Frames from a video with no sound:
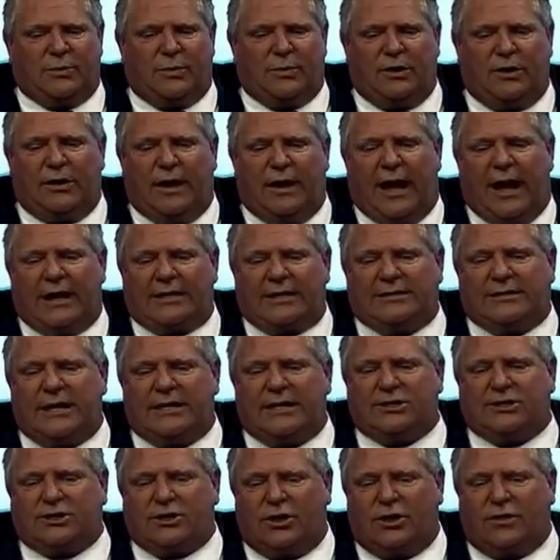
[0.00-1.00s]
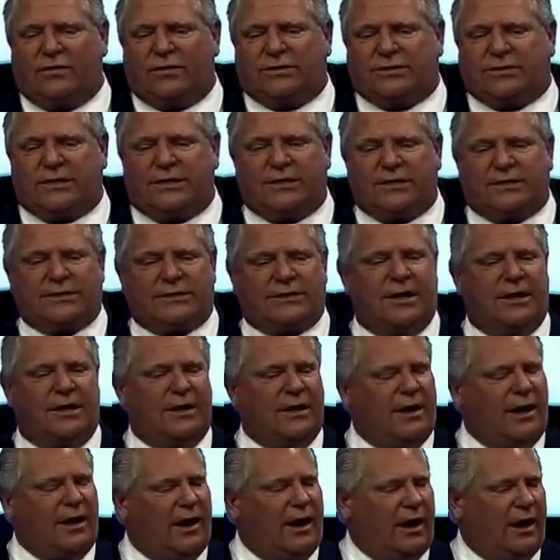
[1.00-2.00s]
to access services
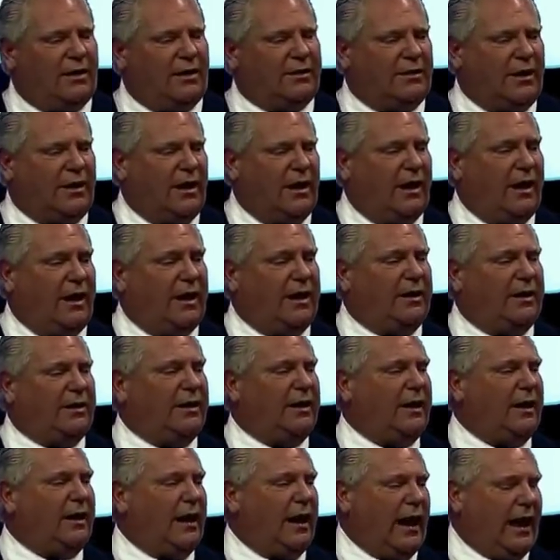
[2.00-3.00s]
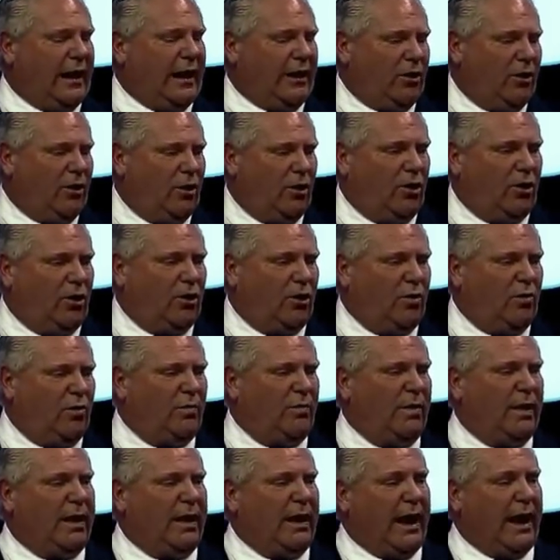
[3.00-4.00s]
online, at
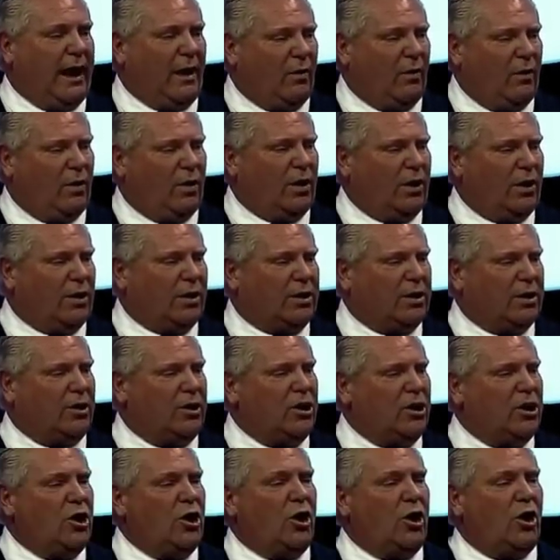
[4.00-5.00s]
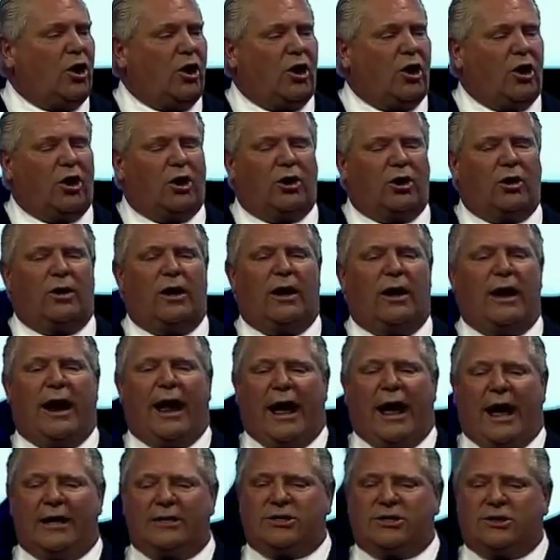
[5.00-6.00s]
home, at work, or
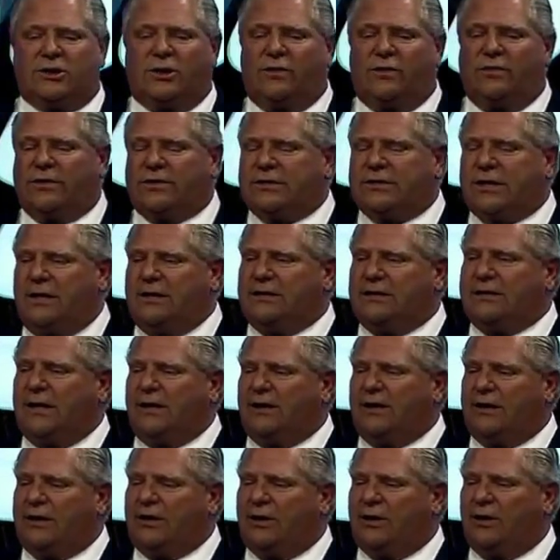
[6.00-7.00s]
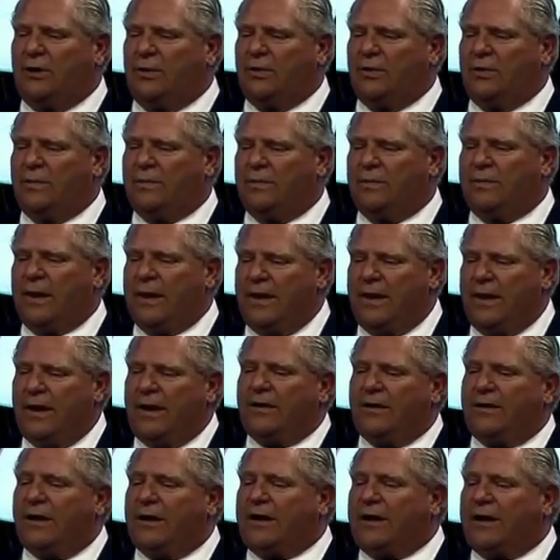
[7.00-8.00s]
at Service Ontario.
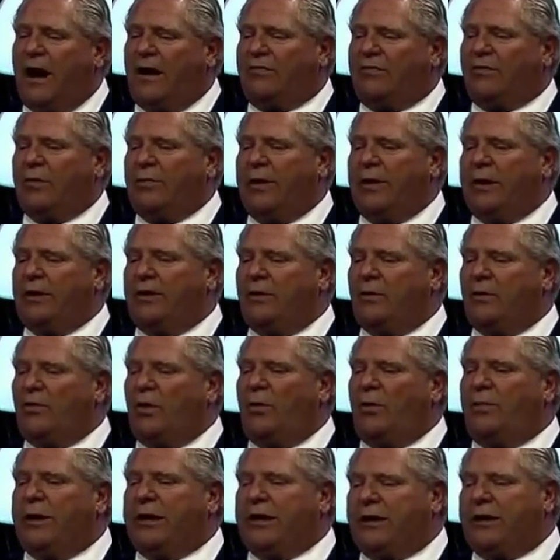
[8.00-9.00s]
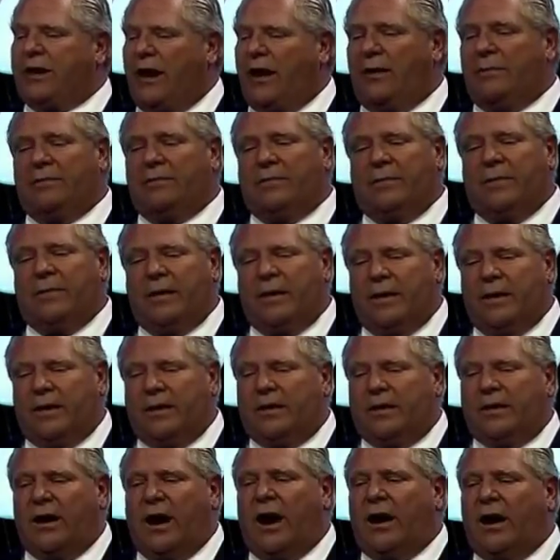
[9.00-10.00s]
The government will become
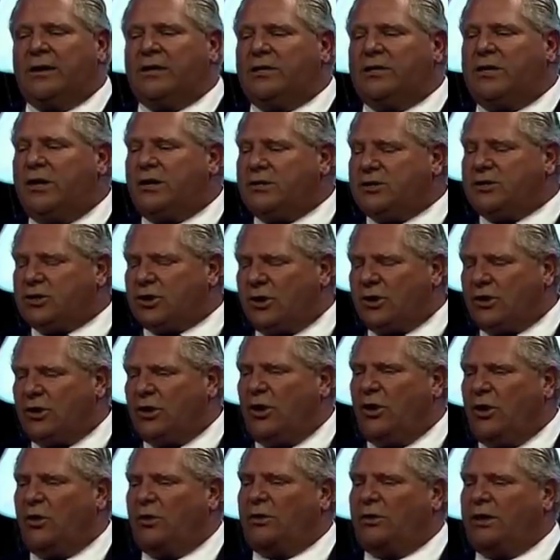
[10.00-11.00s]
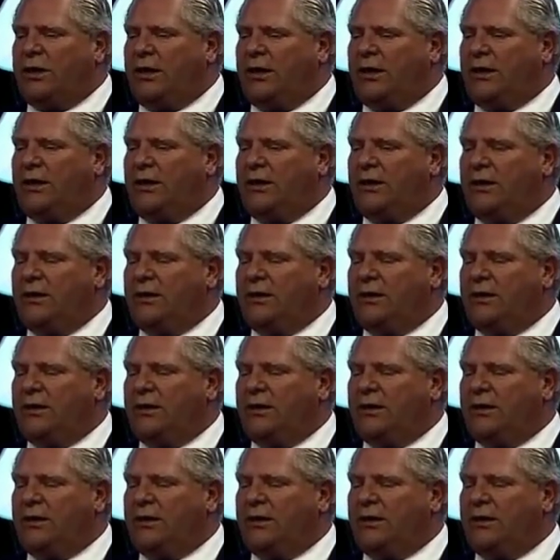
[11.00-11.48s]
not digital only,